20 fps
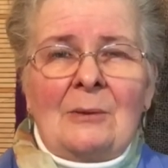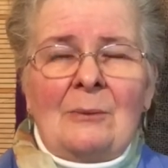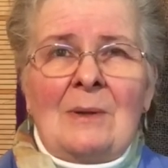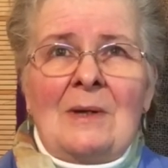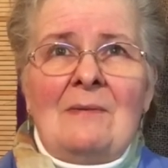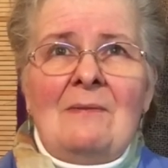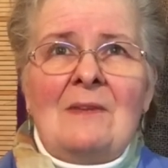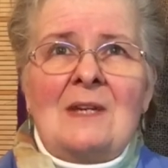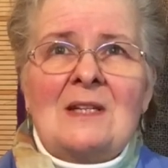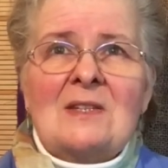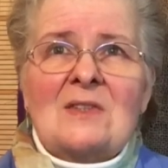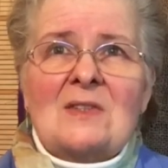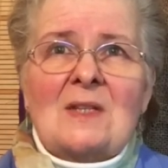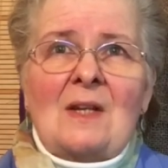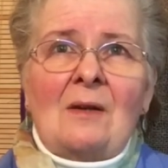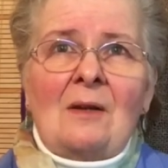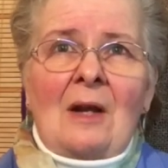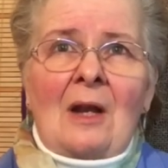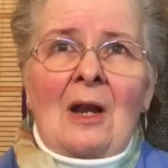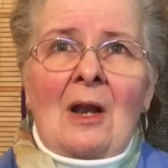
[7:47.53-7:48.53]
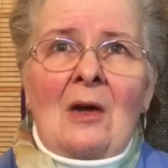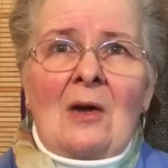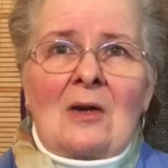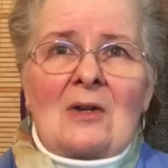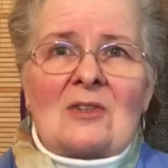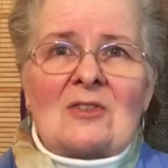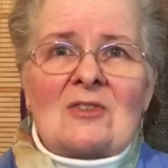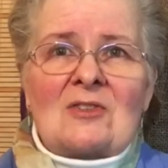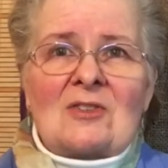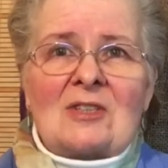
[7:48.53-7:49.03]
When this
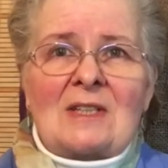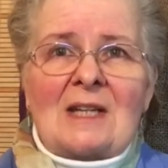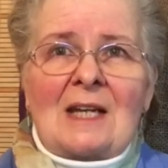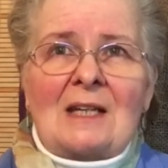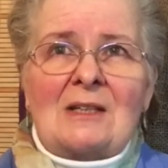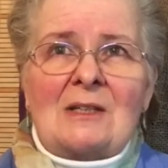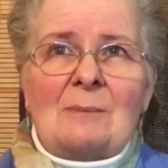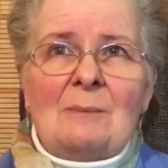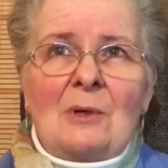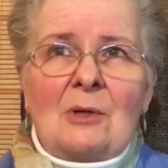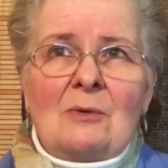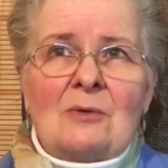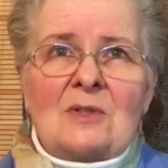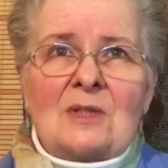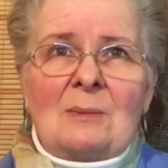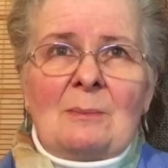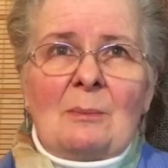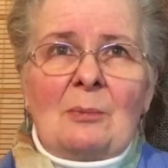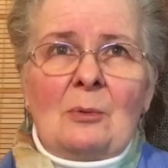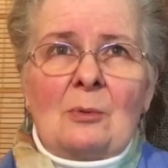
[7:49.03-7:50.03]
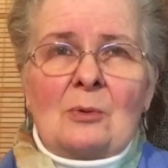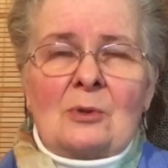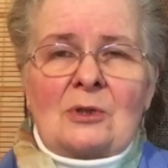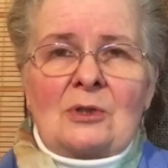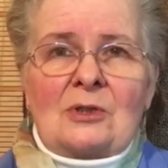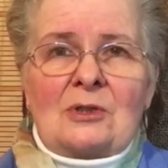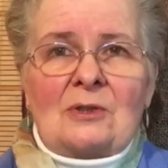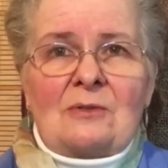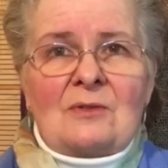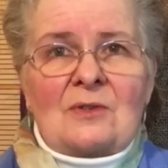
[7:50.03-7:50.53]
last and most
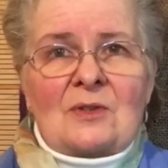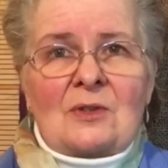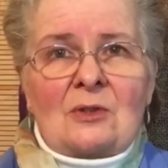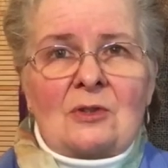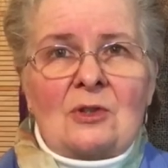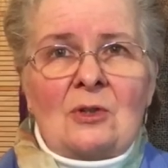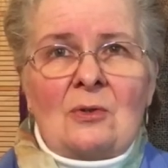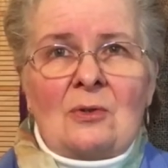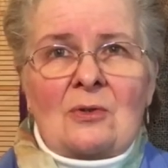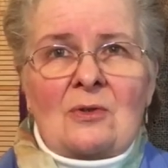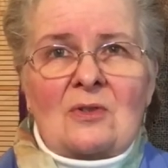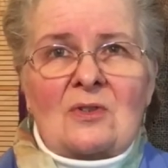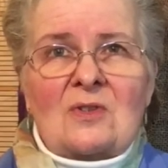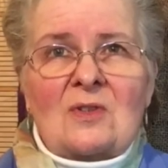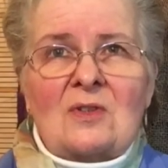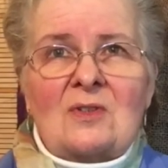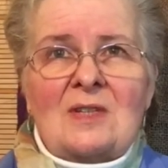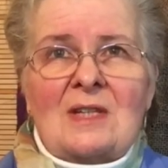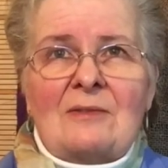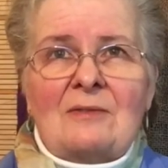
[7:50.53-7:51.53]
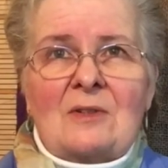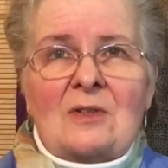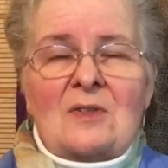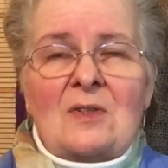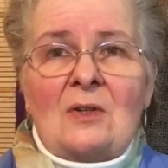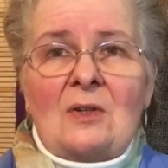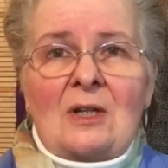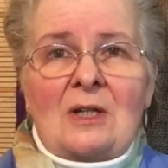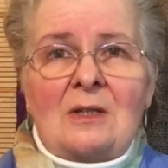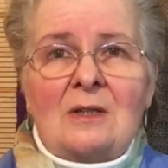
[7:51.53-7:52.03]
important of St. John's 7
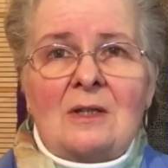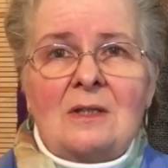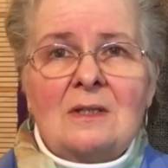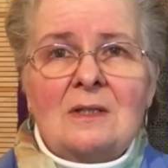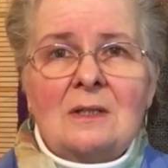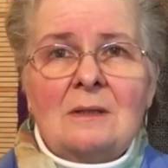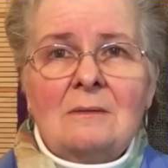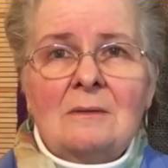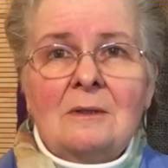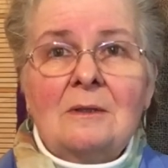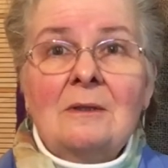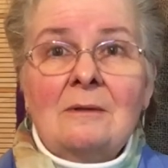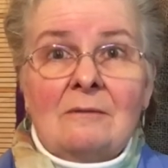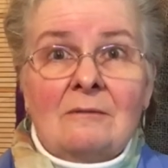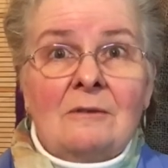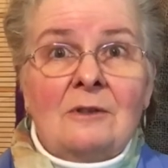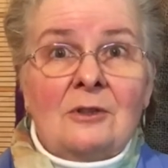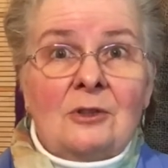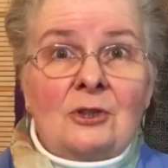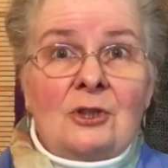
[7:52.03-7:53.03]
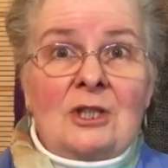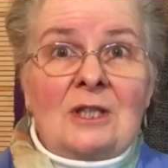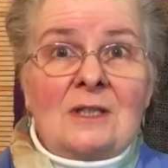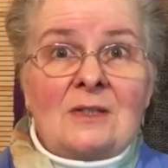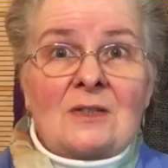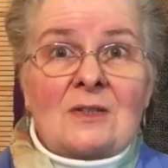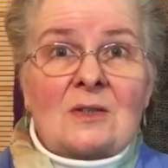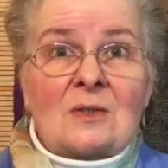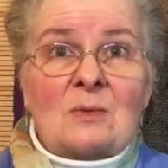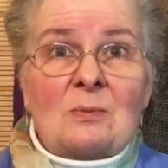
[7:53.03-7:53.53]
signs, that
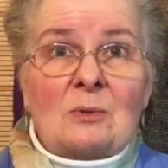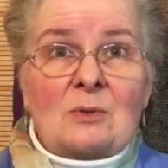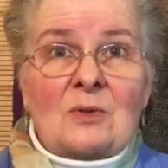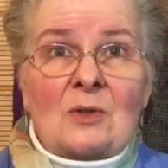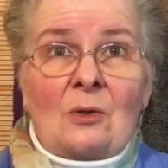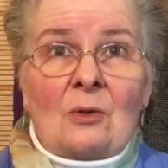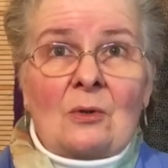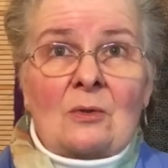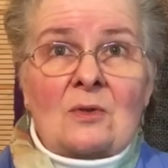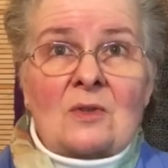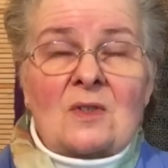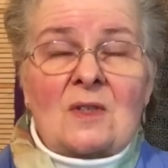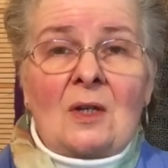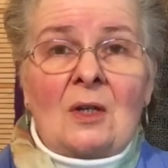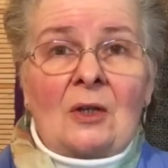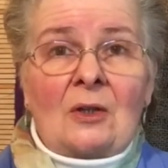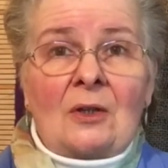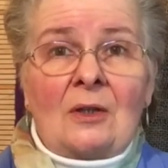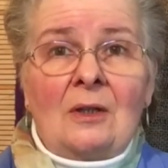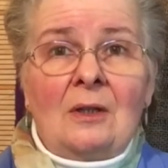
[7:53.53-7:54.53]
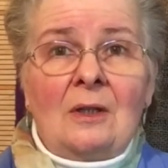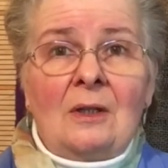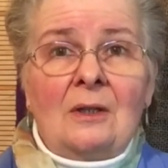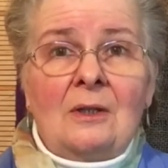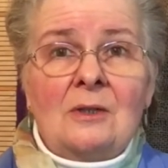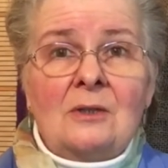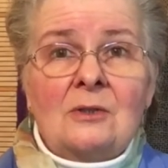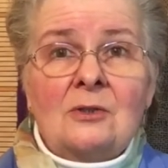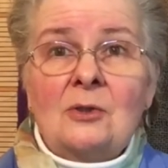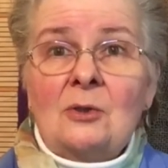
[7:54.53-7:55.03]
Jesus was God's Son,
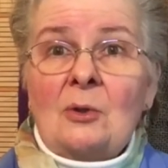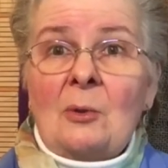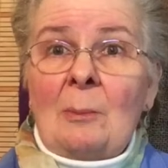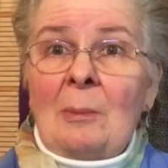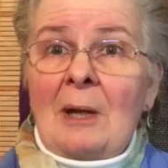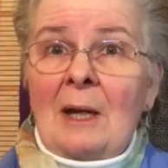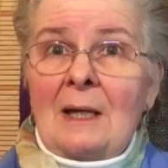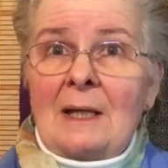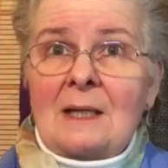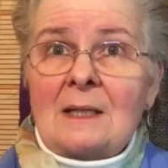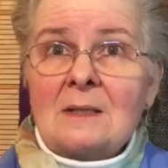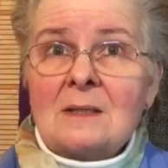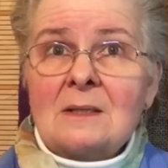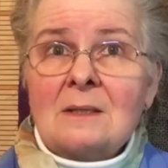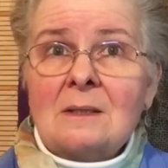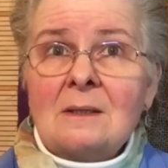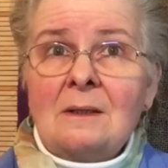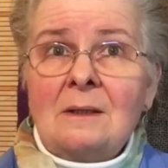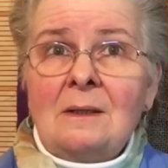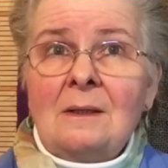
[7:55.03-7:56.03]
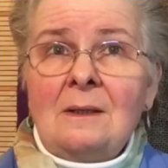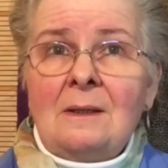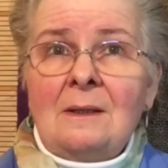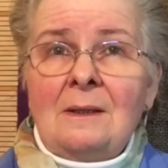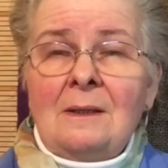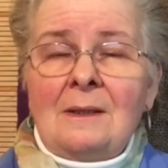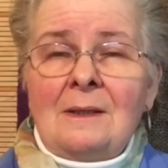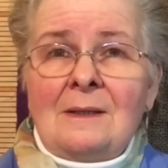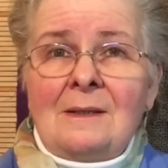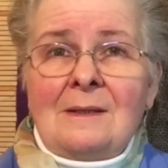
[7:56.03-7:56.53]
took place,
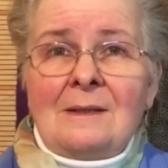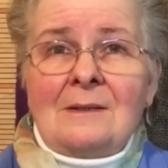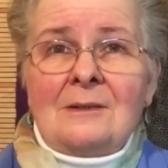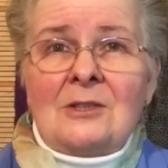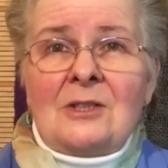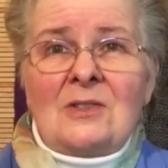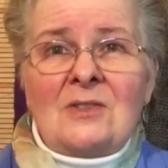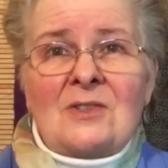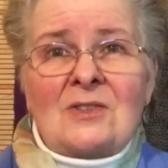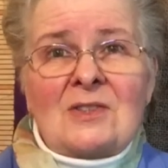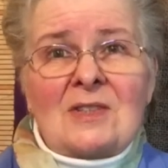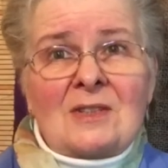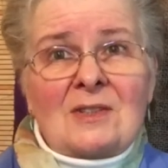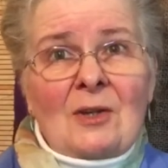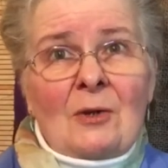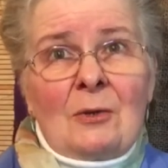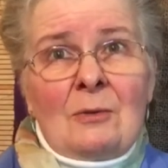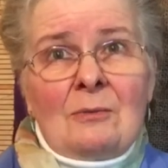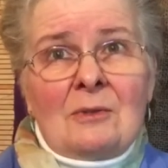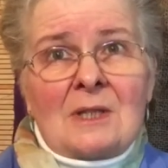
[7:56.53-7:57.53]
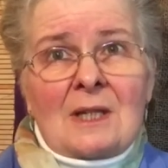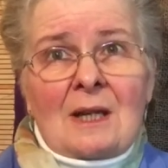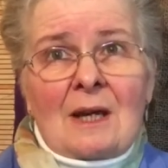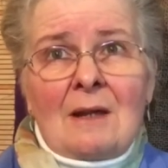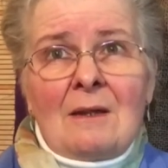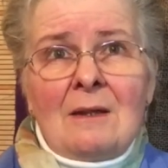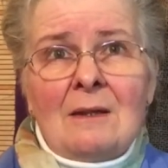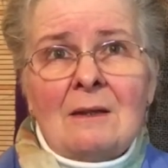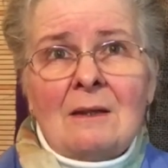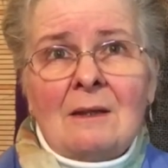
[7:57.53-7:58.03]
Jesus' own
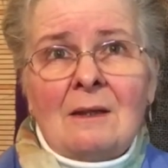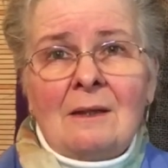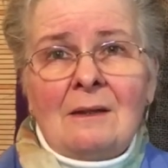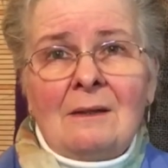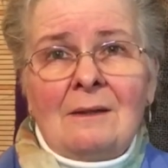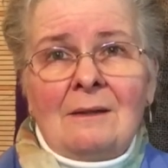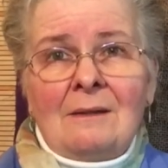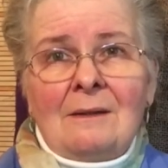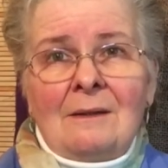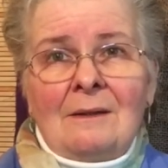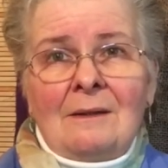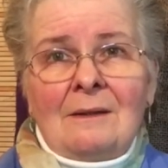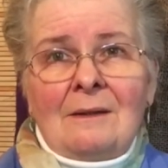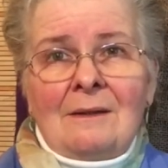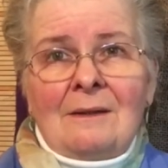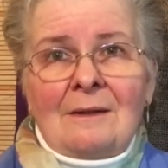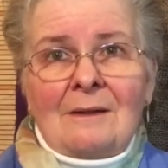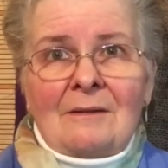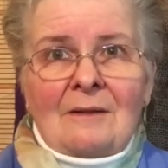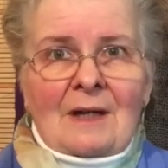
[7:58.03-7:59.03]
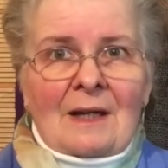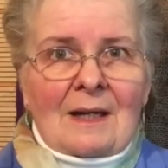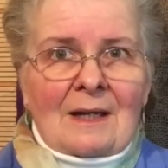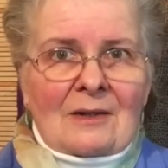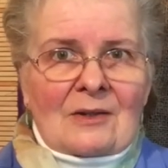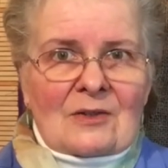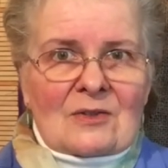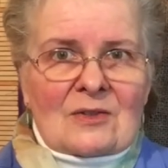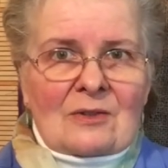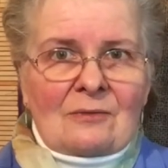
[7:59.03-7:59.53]
death, at the
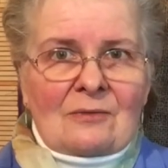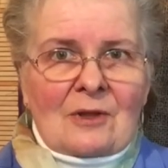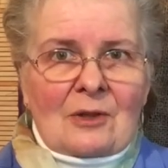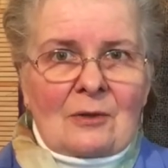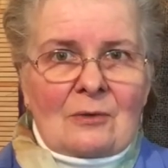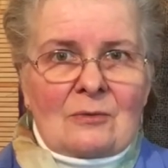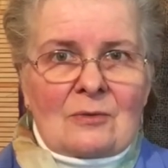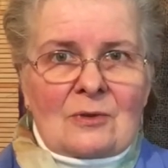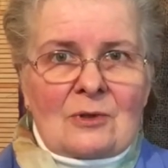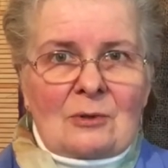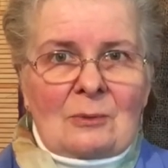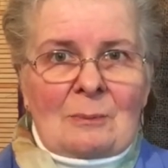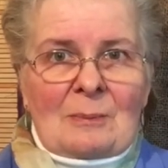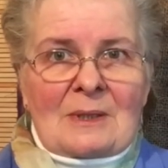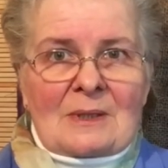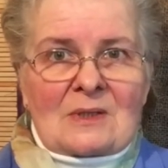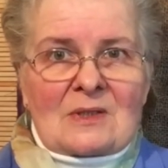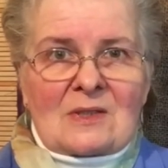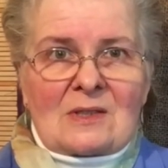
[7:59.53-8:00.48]
hands of those who'd been